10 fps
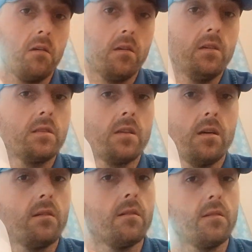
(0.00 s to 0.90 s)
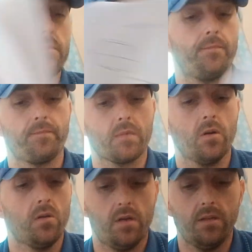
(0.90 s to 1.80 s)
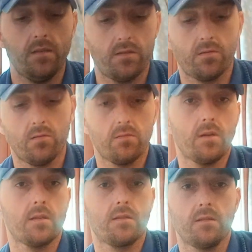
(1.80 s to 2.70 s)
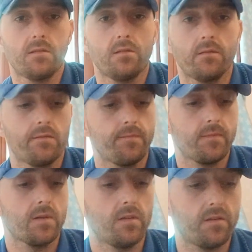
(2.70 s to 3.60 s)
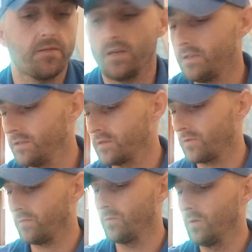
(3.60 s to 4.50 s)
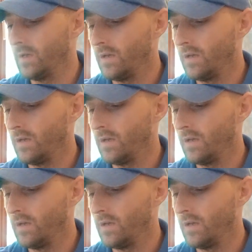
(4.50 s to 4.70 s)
Isa already, so that is clarification. So